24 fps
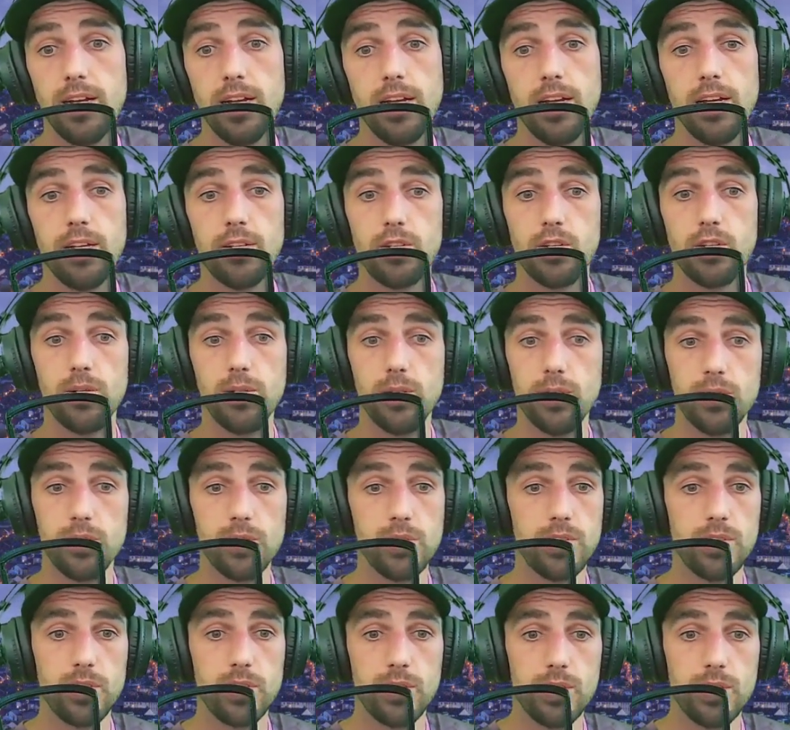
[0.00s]
Do you know,
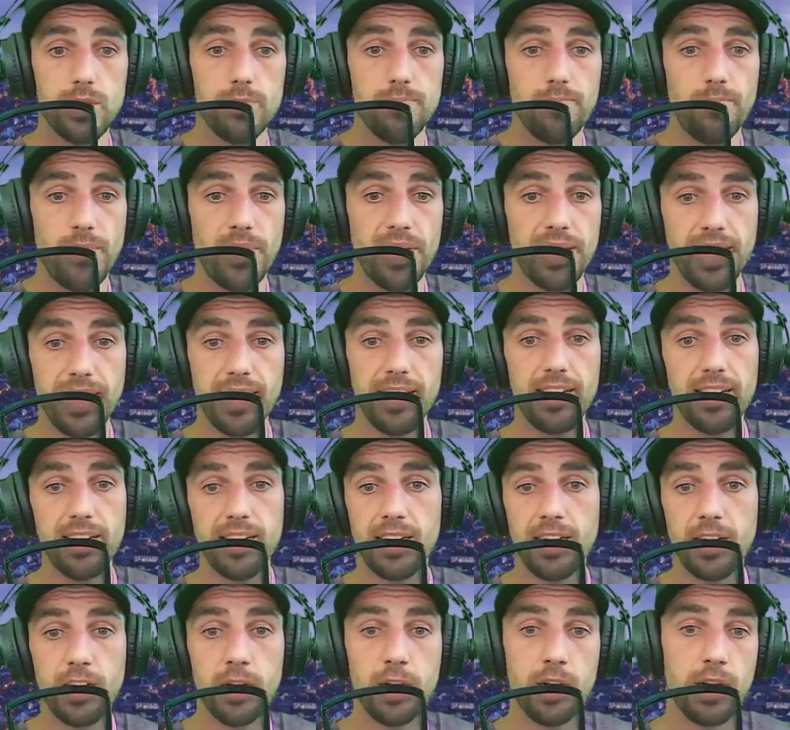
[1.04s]
so again, and
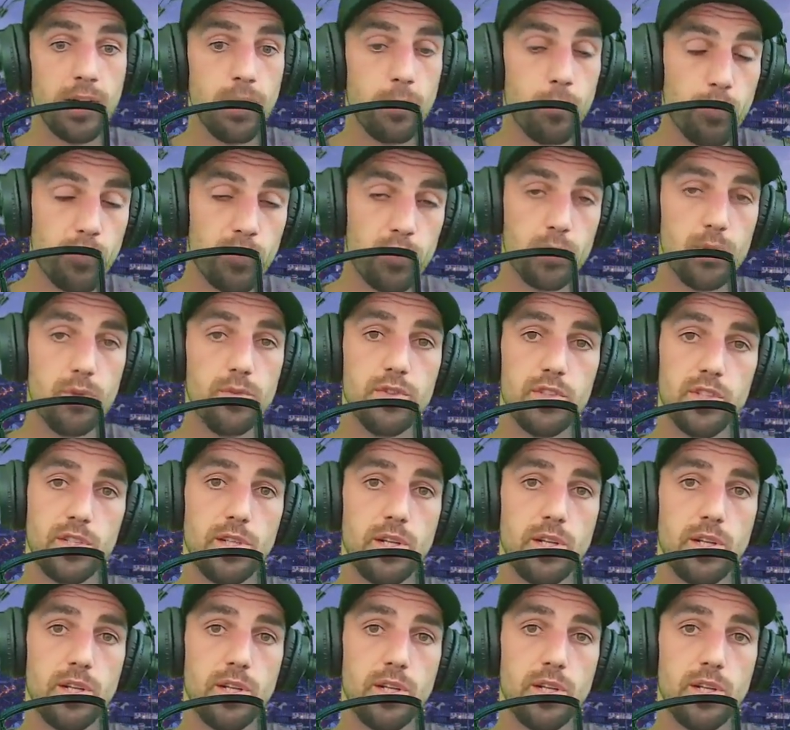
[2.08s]
it, improves our,